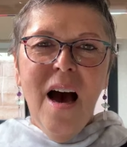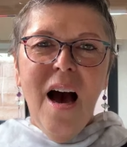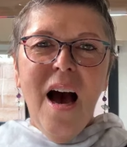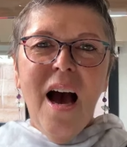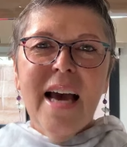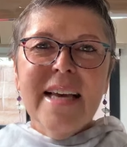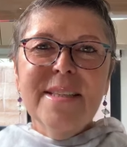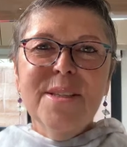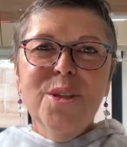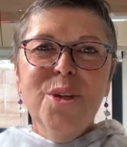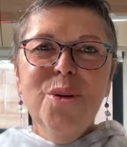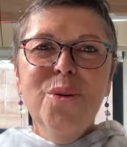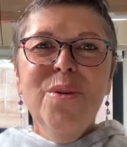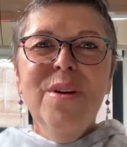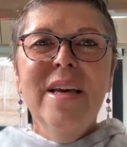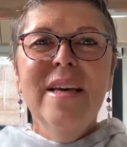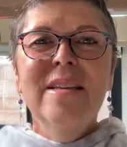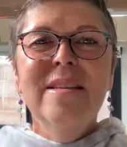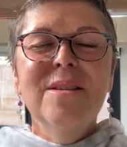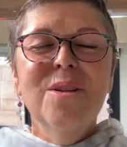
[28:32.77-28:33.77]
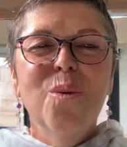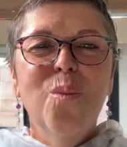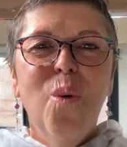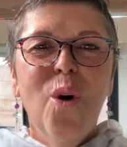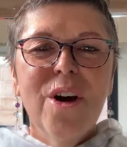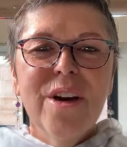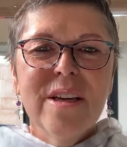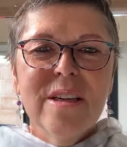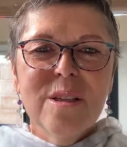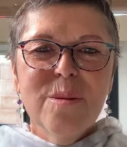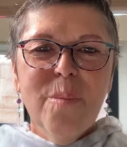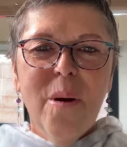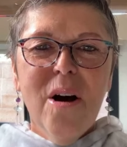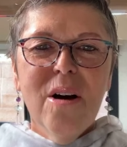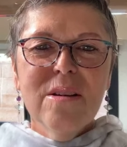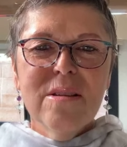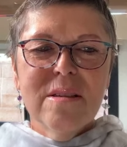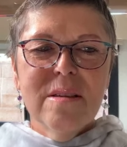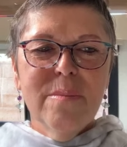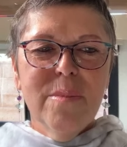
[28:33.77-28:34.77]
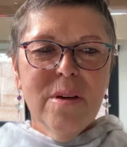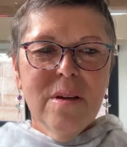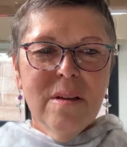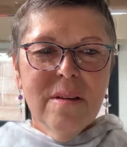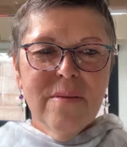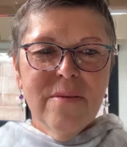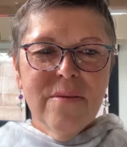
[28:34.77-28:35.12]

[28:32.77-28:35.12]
I tune in to what is possible.